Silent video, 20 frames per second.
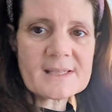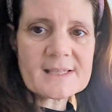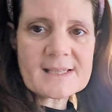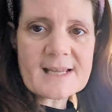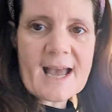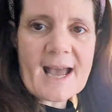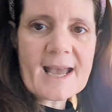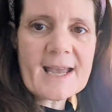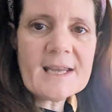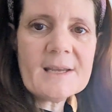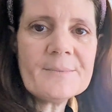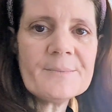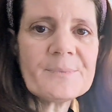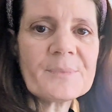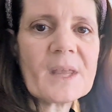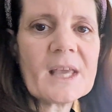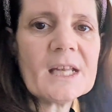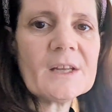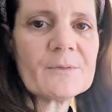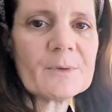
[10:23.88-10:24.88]
the day,
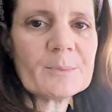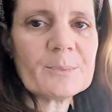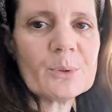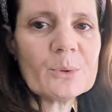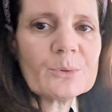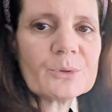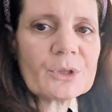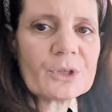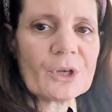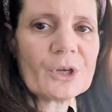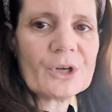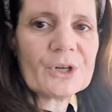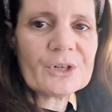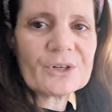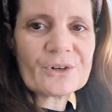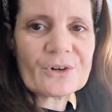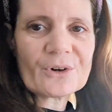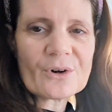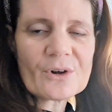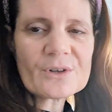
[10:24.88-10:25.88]
and if we pull the curtain
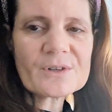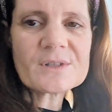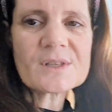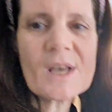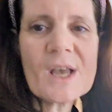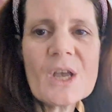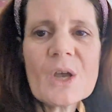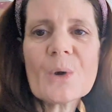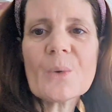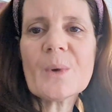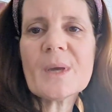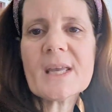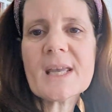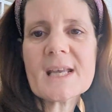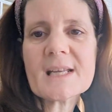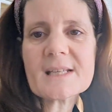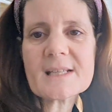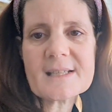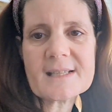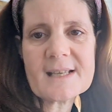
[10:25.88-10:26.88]
across, we
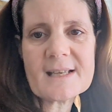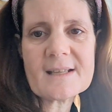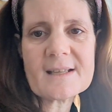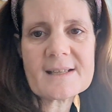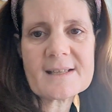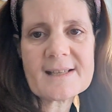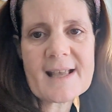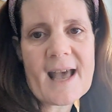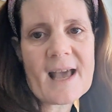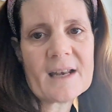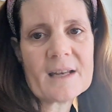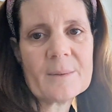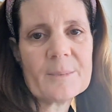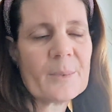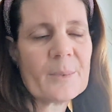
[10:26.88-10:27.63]
get to see the sailing